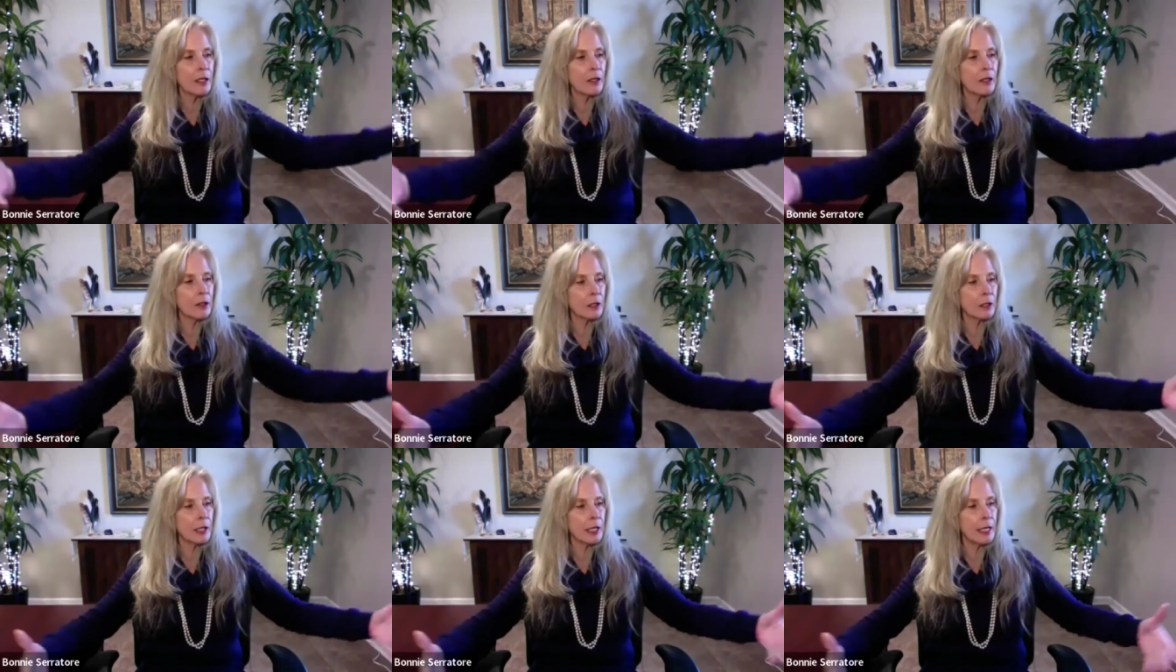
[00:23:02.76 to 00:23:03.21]

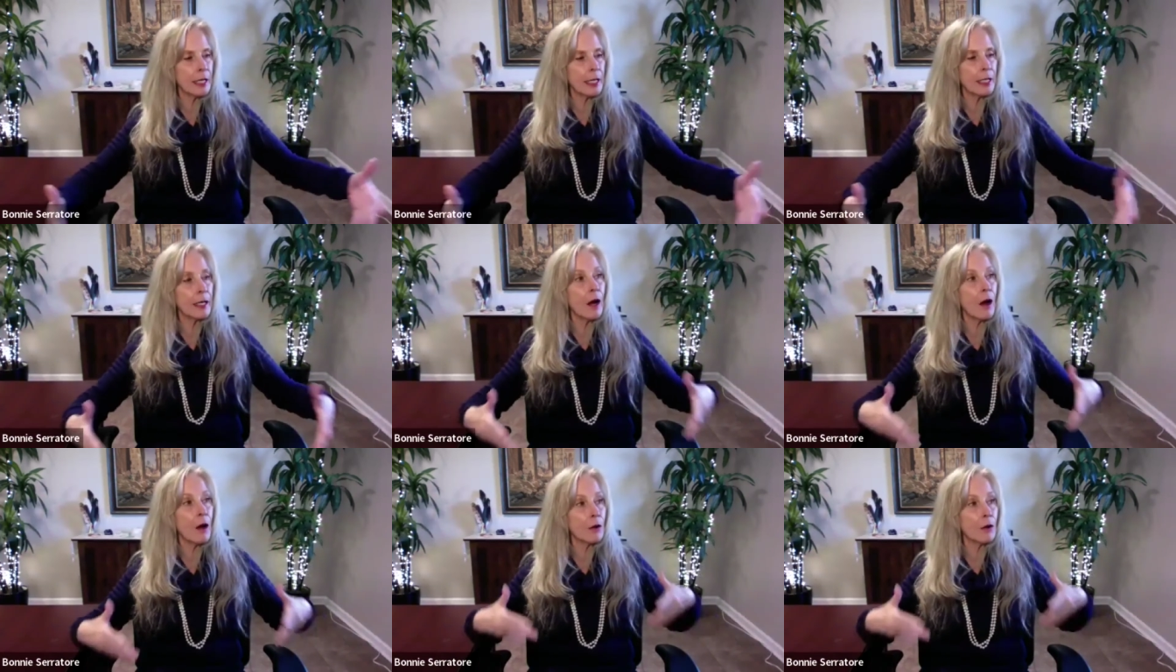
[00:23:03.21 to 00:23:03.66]
change and
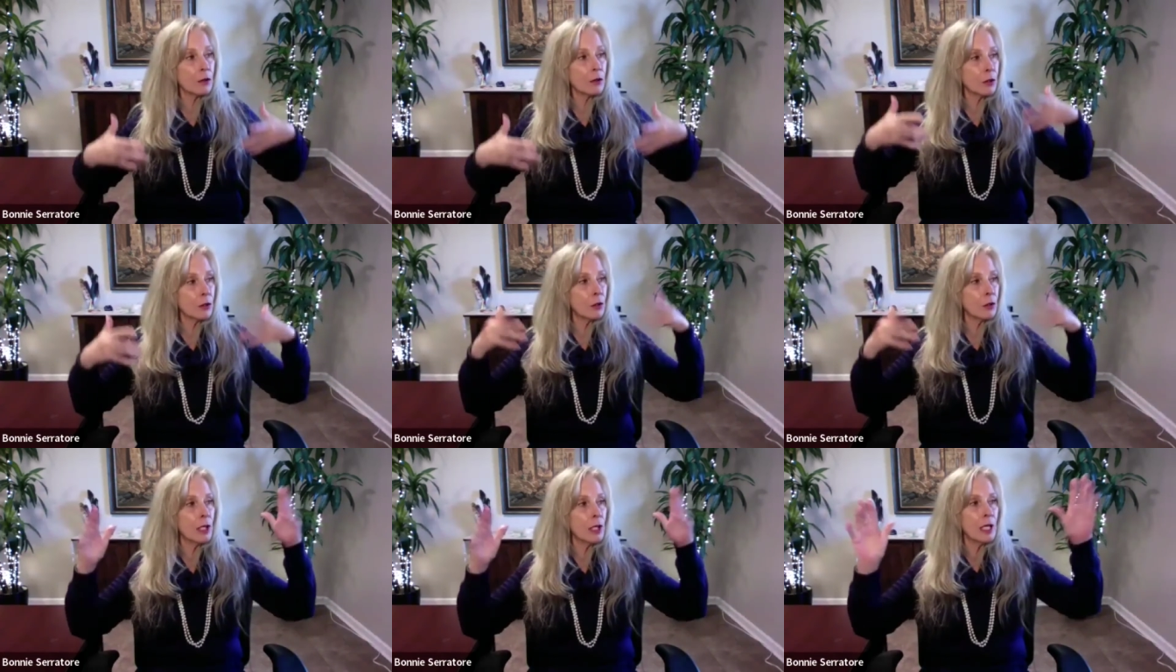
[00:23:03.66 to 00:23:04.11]

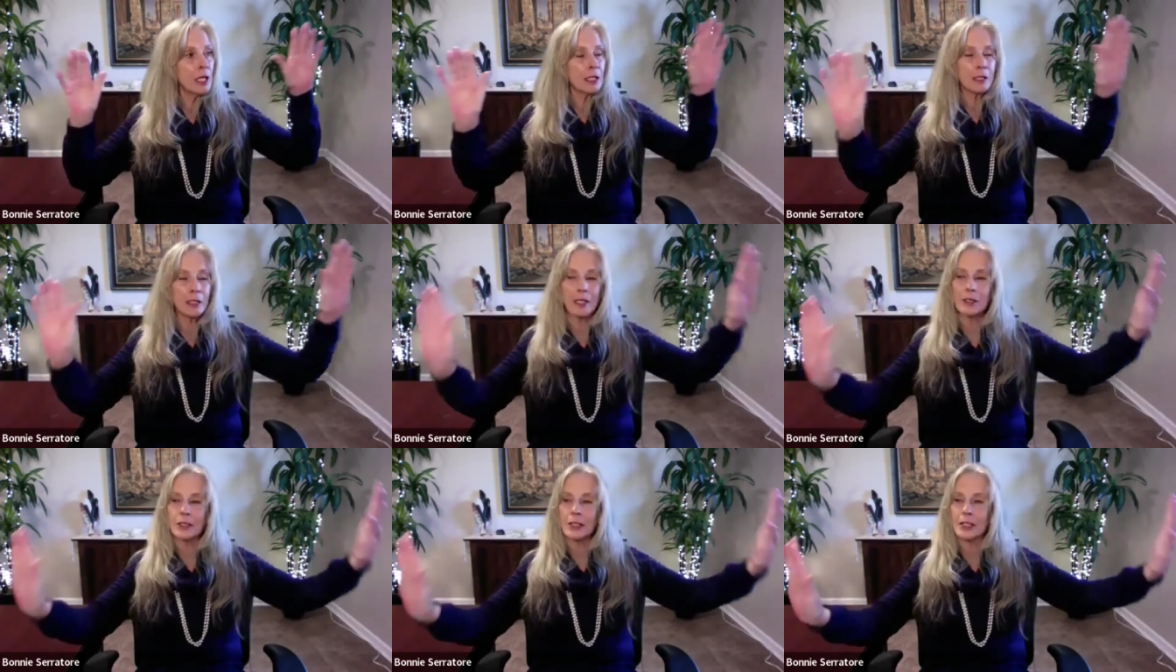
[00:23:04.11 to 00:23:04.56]
also
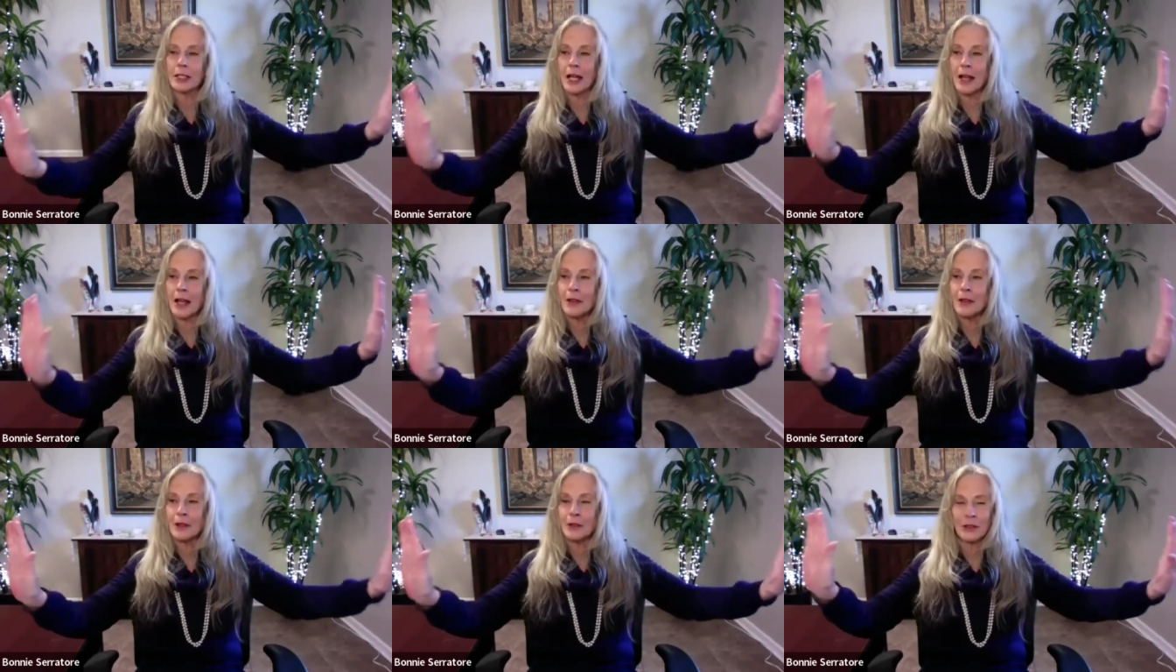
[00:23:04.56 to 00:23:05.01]

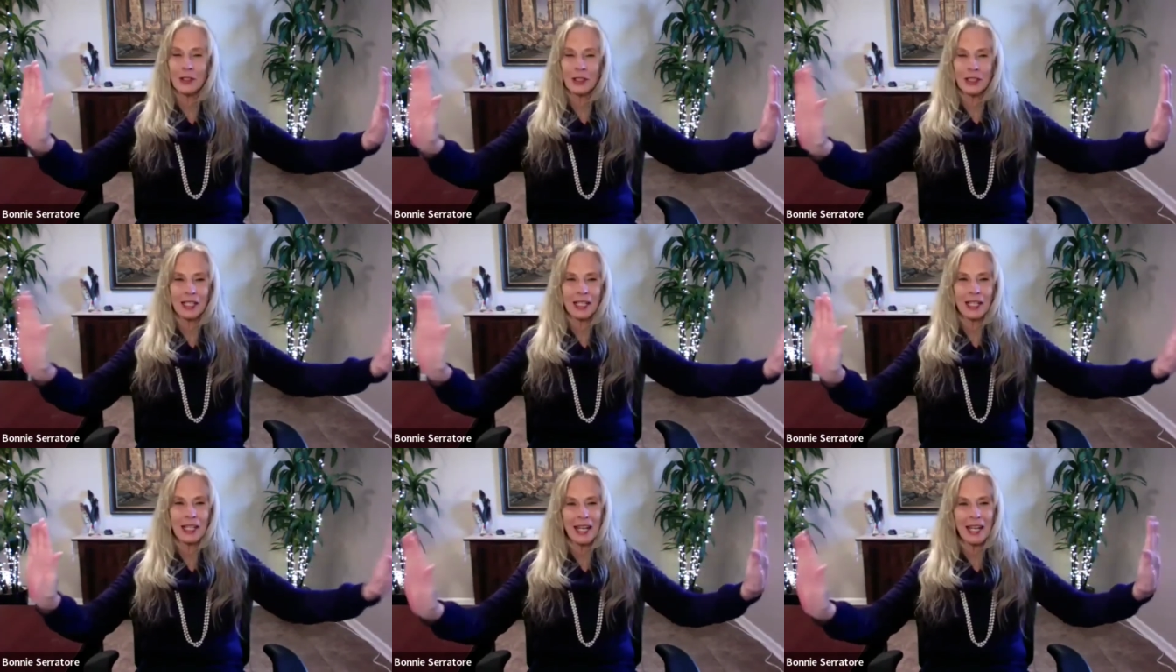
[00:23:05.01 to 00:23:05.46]
touching
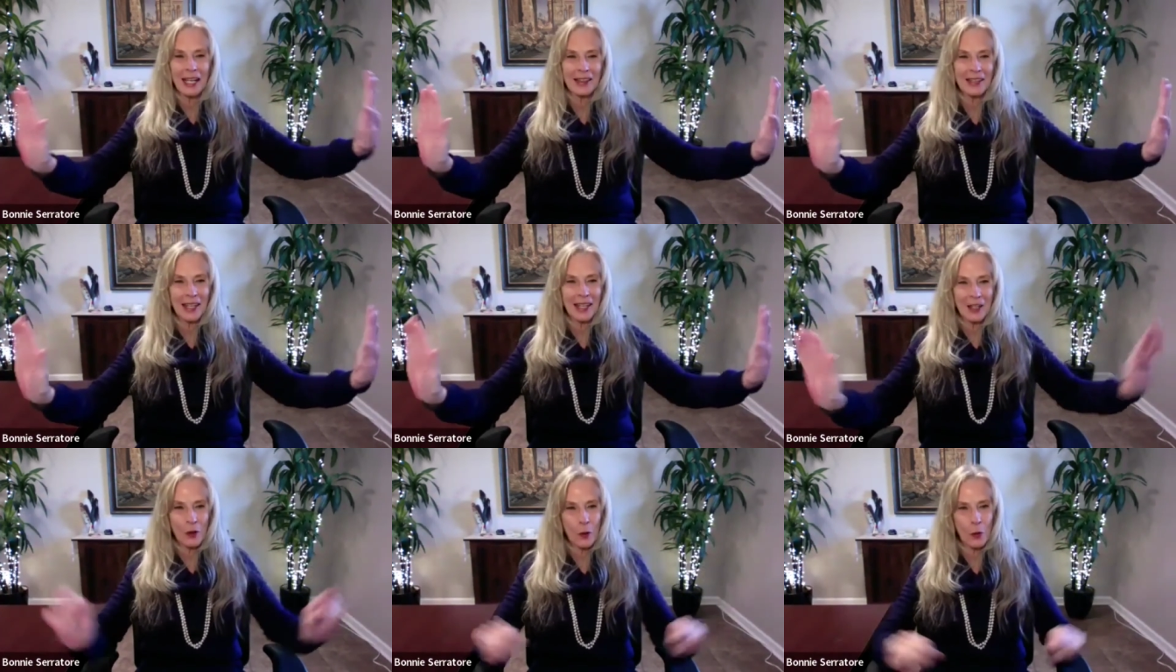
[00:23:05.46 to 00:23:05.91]
others
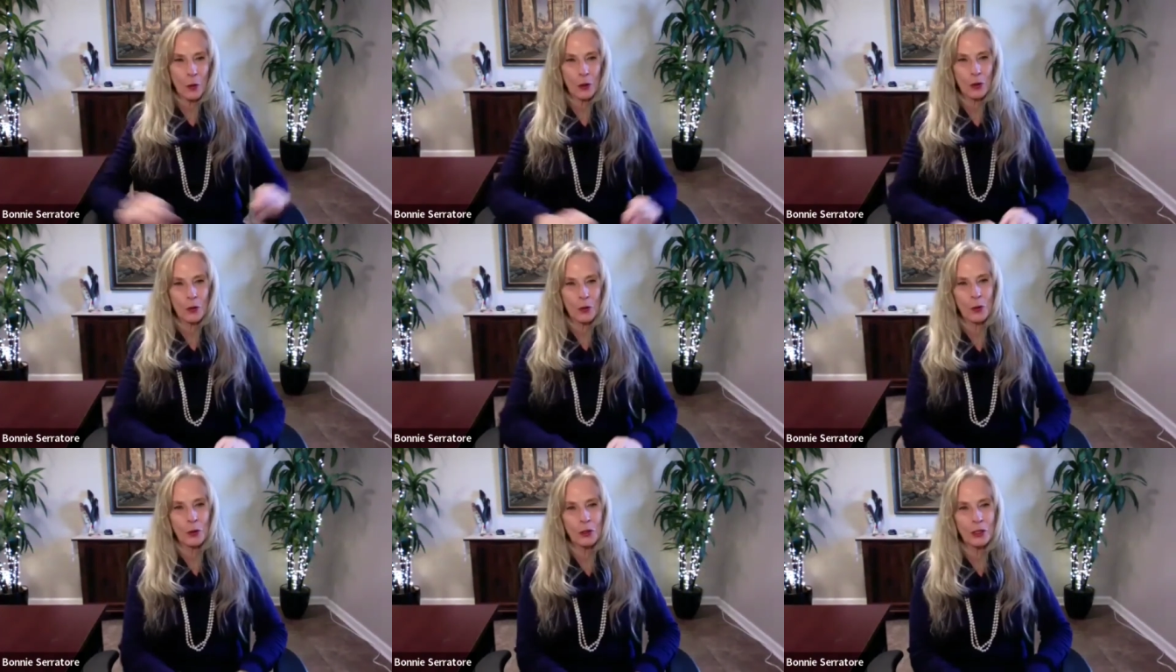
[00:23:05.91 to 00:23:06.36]
at that
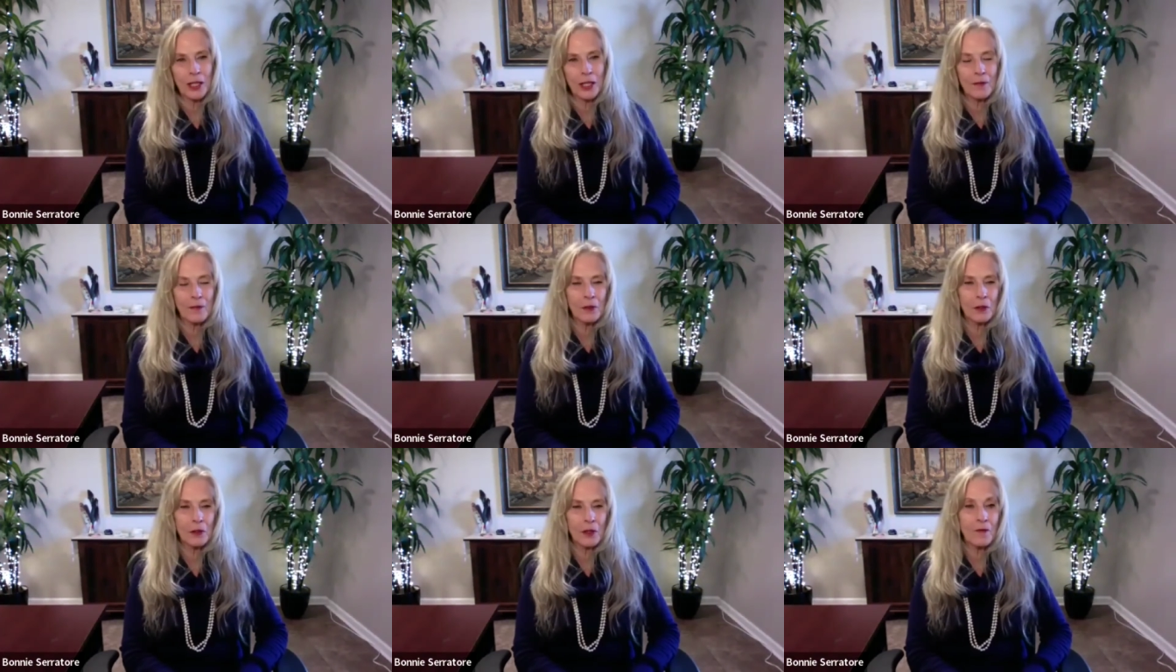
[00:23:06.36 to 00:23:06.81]
core
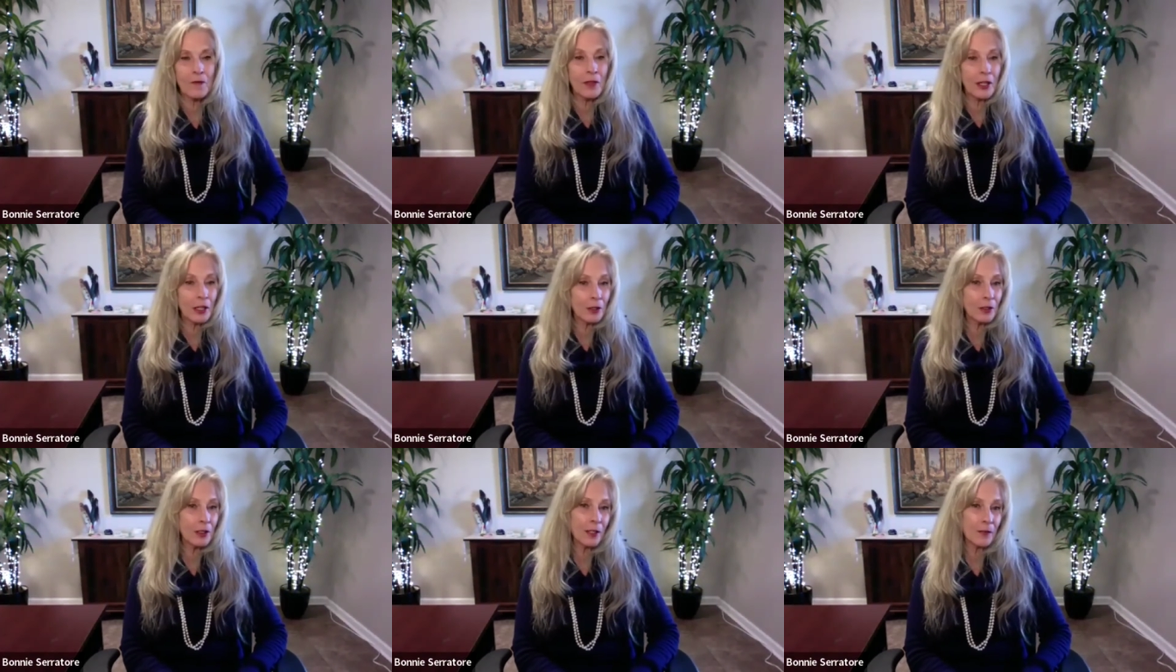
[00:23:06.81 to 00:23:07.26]
level
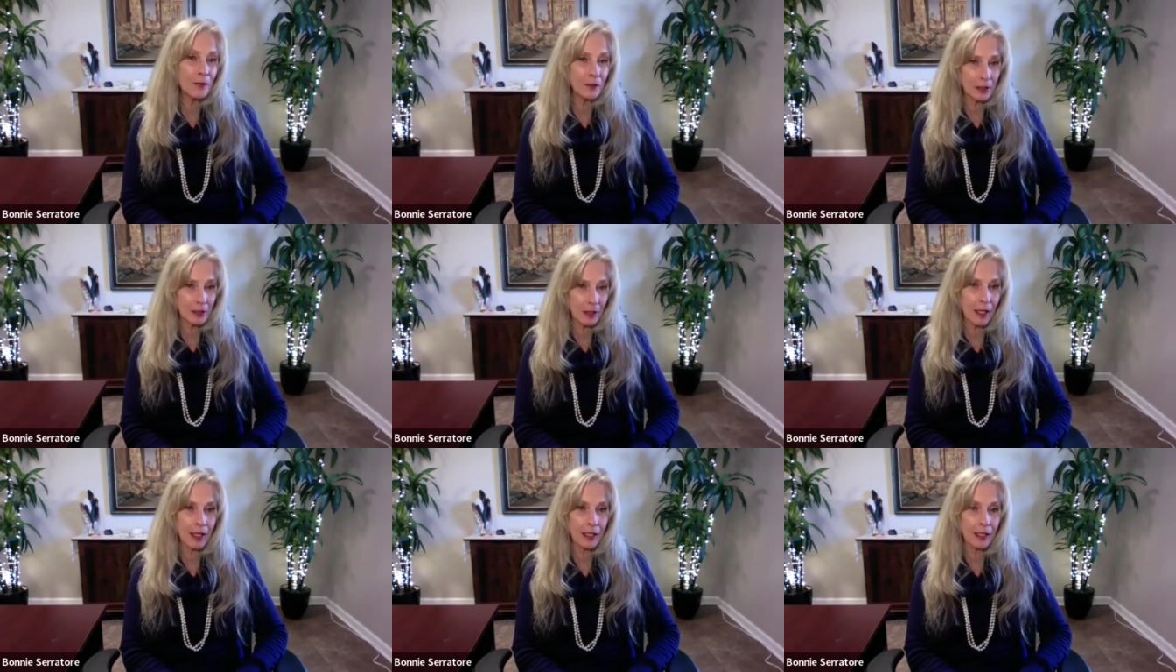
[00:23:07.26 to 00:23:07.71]
of their
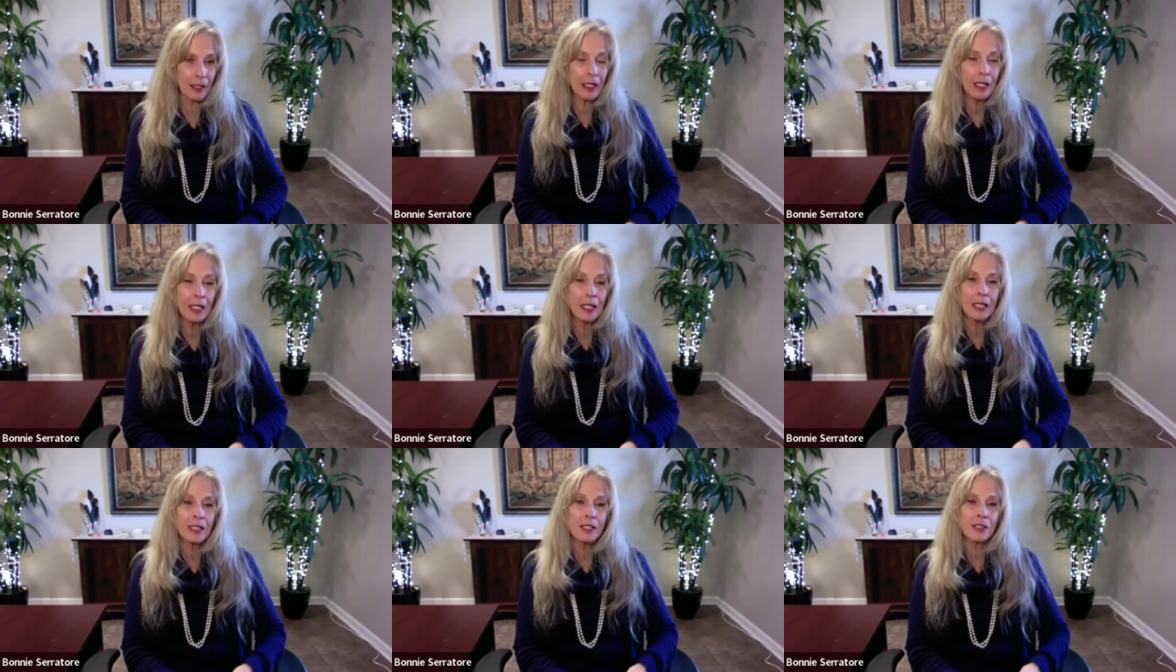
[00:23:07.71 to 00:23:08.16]
love and light.